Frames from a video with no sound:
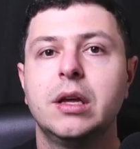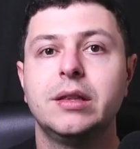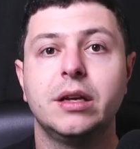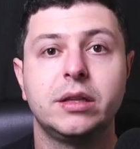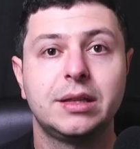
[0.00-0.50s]

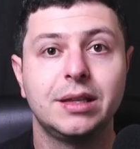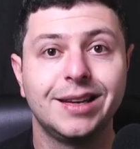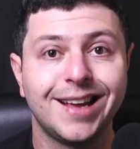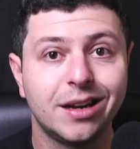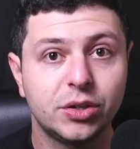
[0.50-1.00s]
the
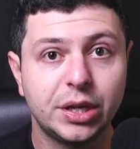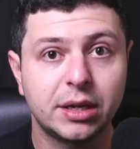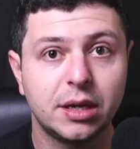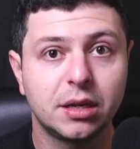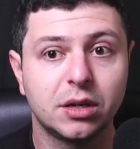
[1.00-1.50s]
inhaler
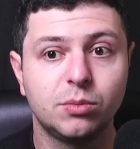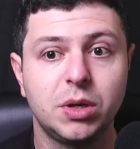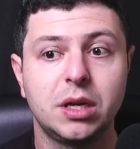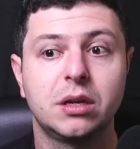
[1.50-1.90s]
technique not being